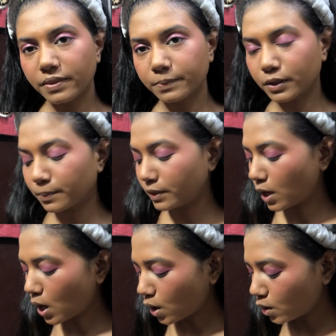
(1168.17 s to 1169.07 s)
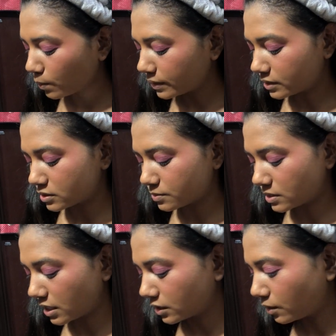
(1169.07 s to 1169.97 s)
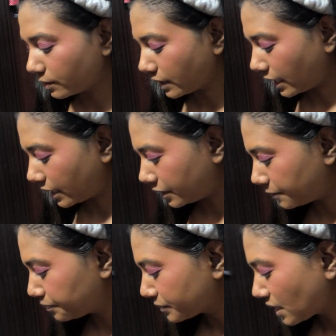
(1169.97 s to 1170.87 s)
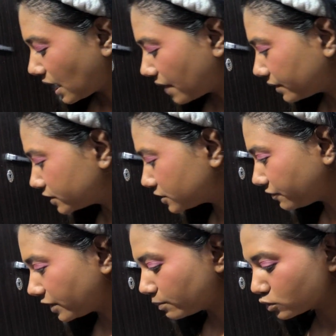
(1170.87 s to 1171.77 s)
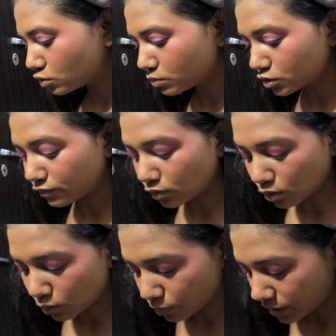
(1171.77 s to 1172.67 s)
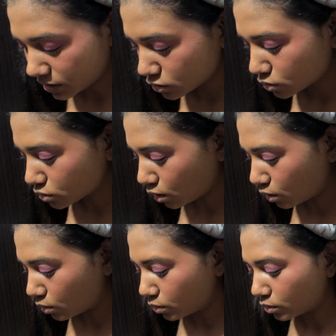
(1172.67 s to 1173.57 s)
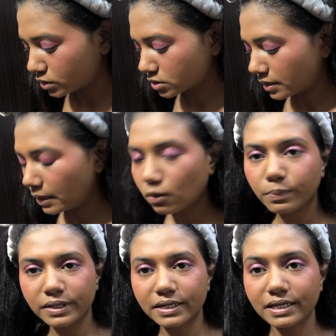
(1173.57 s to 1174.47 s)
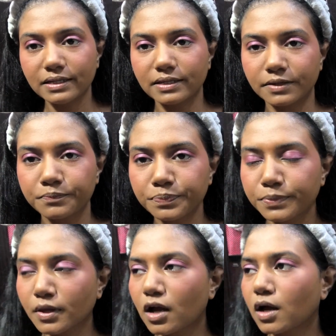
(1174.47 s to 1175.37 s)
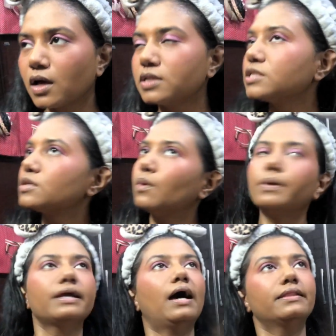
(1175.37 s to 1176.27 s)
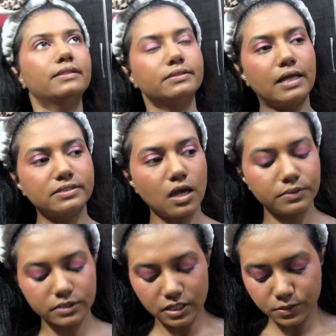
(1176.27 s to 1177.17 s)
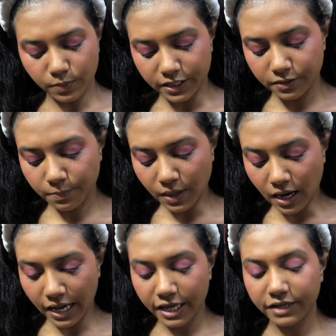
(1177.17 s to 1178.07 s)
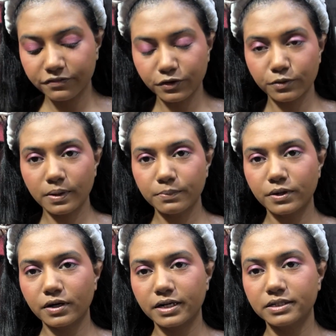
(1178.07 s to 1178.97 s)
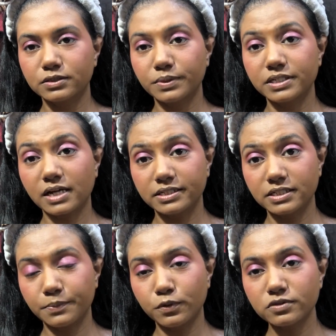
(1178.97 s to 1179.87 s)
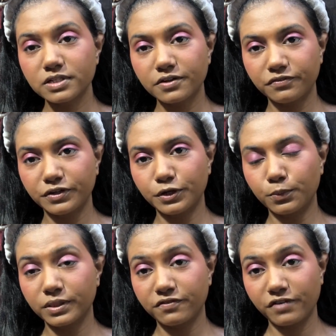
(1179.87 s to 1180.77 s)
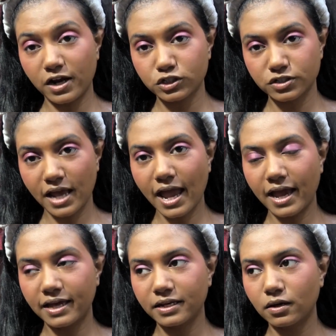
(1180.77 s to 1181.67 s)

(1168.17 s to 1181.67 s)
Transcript: I'm gonna be home. And then she was like, okay. And then she fed me so much of non-veg, so it's gonna help in healing. So yeah, that's how the days went by. If you remember, in 2019 I posted a video with a fractured hand.